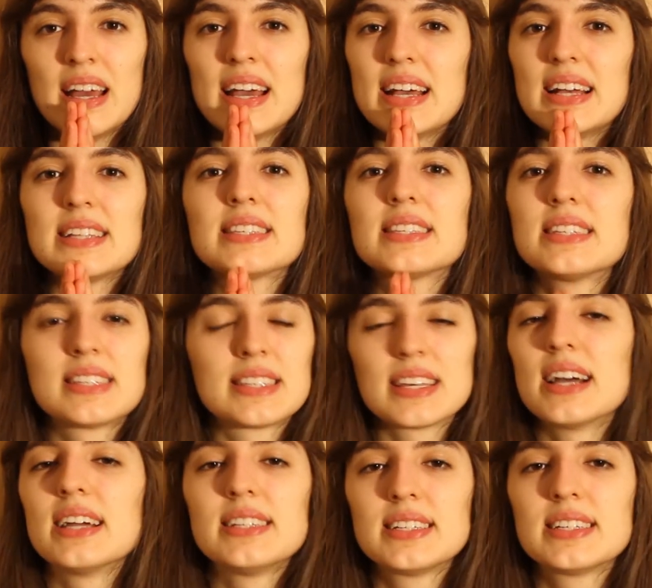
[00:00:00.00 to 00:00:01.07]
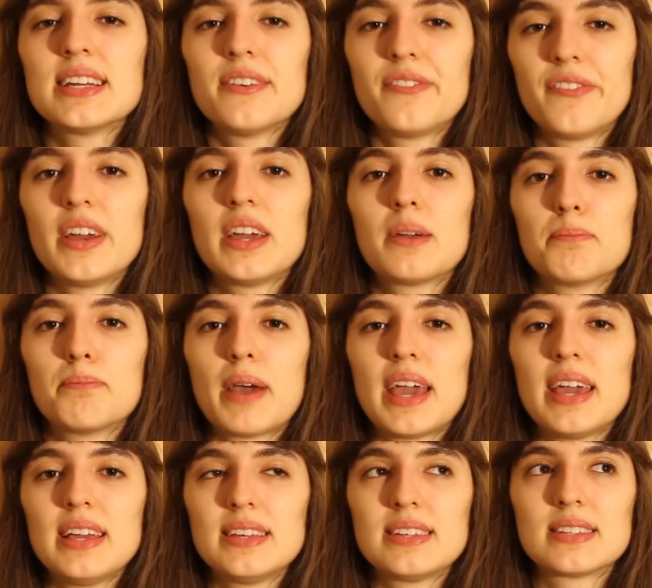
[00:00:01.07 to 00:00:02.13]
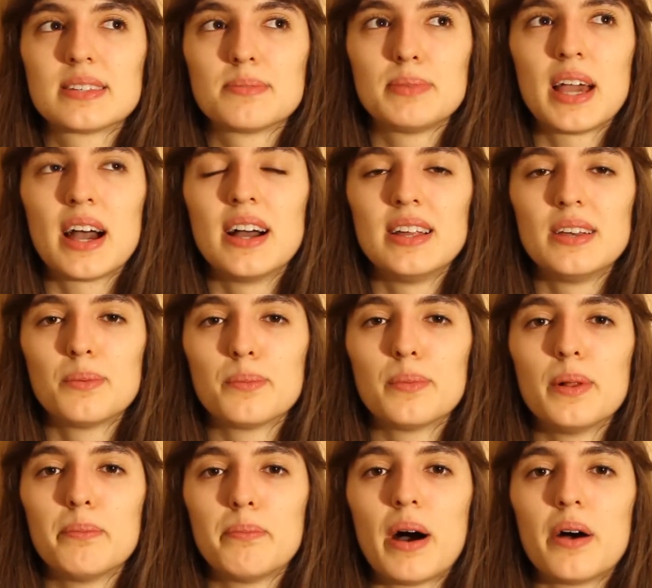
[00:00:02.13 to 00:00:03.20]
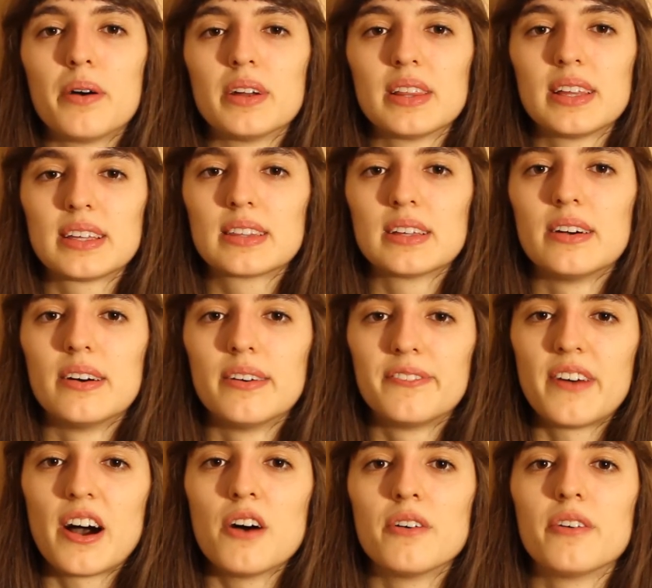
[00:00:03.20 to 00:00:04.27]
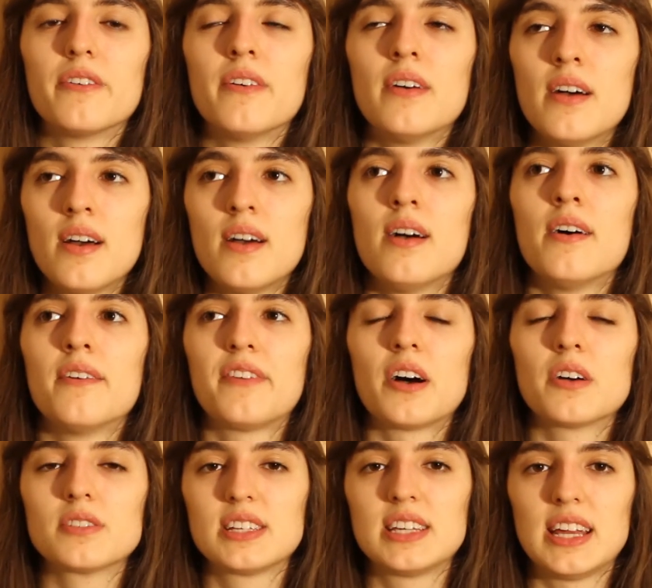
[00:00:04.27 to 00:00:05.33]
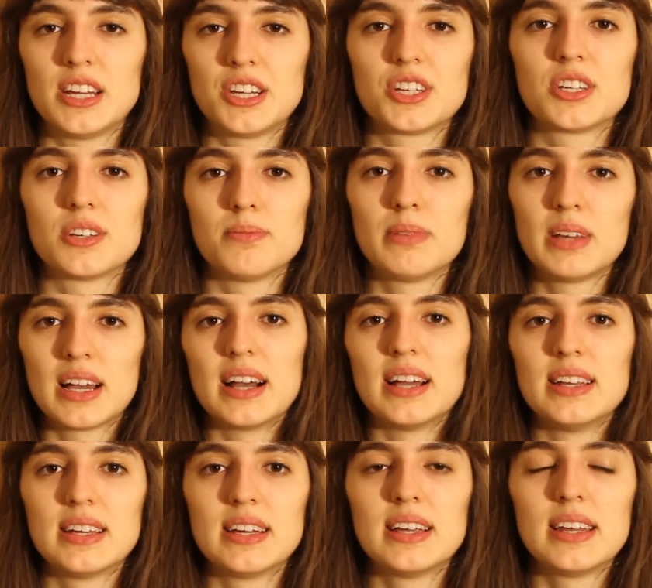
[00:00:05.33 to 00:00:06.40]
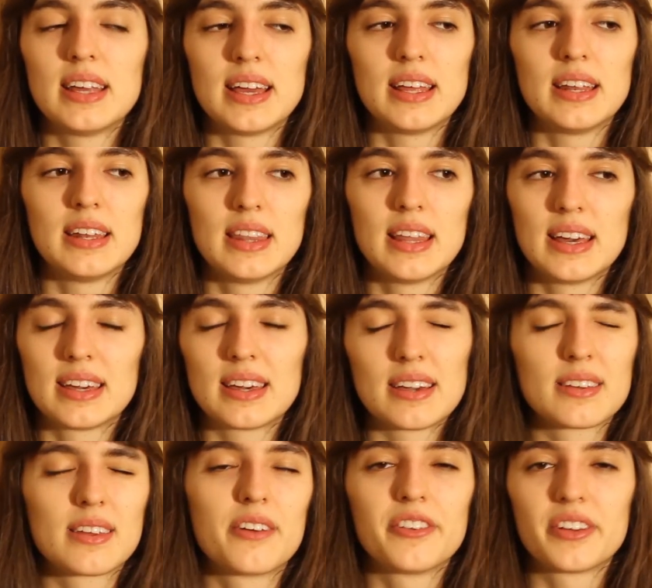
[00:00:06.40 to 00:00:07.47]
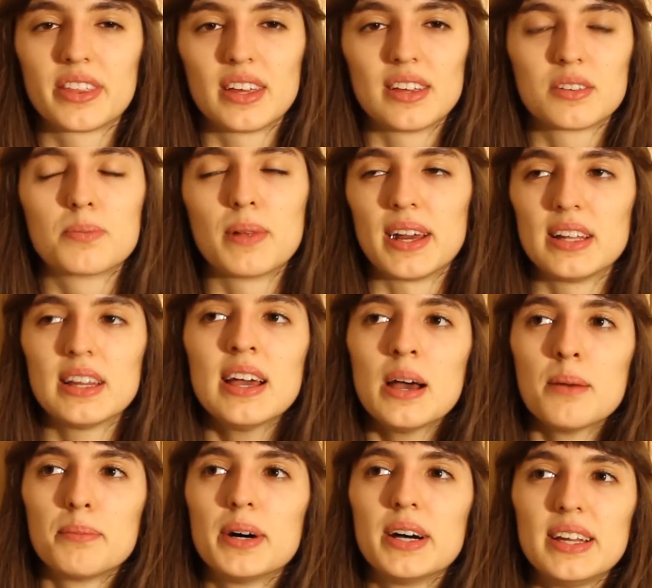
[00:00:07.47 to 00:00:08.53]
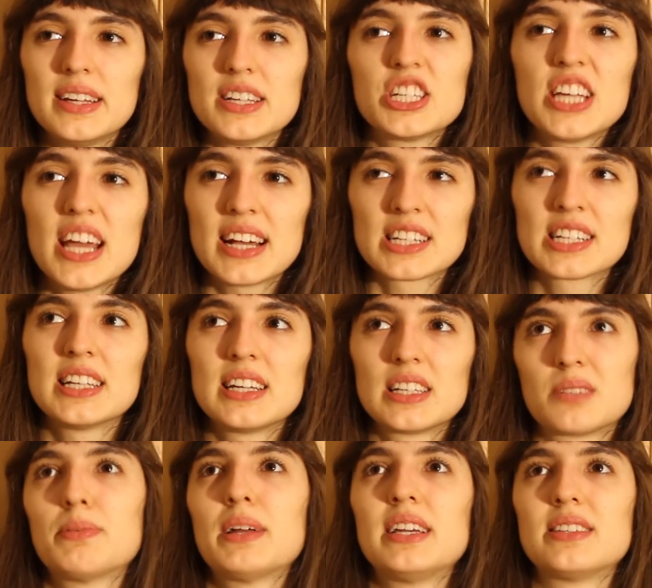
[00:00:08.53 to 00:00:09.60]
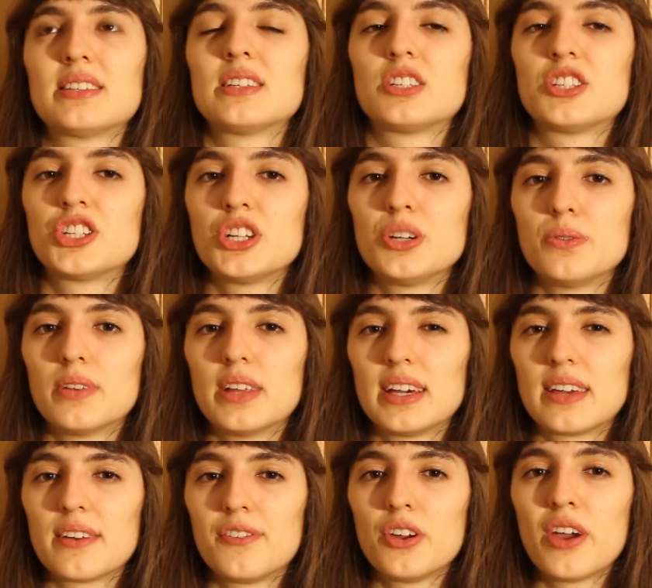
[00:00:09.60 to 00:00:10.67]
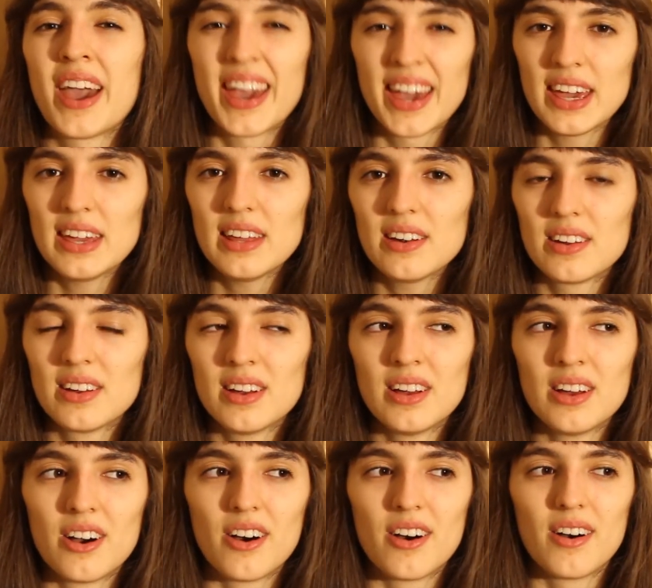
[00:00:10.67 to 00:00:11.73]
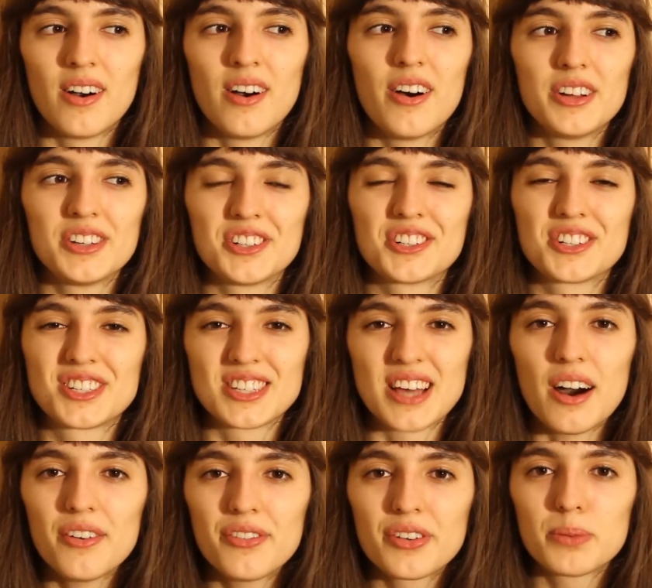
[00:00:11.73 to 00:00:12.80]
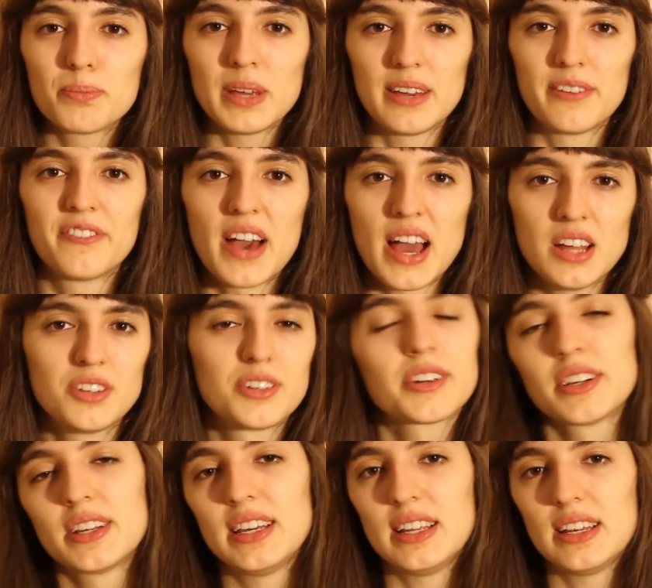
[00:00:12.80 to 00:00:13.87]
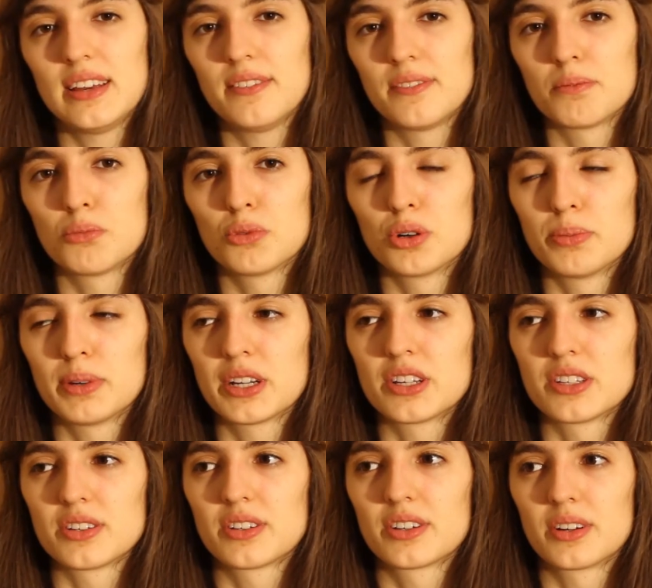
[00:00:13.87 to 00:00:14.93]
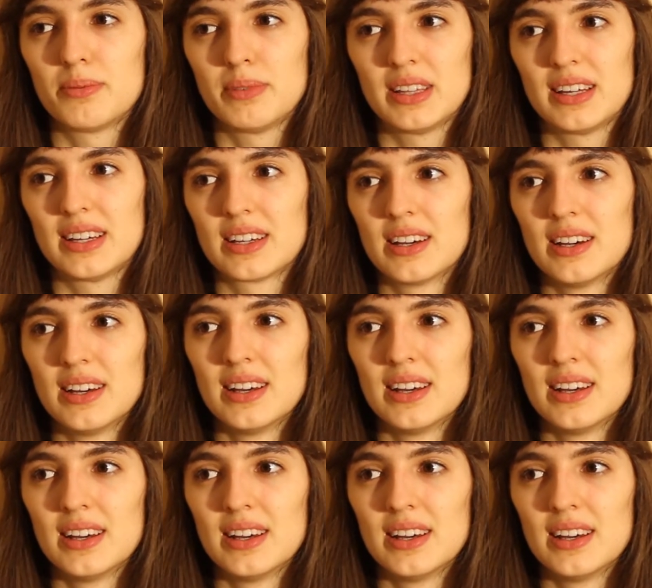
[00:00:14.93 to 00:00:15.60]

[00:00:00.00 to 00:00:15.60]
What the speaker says: It's the scientific base behind willpower, like the foundation behind it, and like everything explained. But she actually explains this too, like if you hate on yourself for being fat, you're gonna eat even more, because you're gonna be like,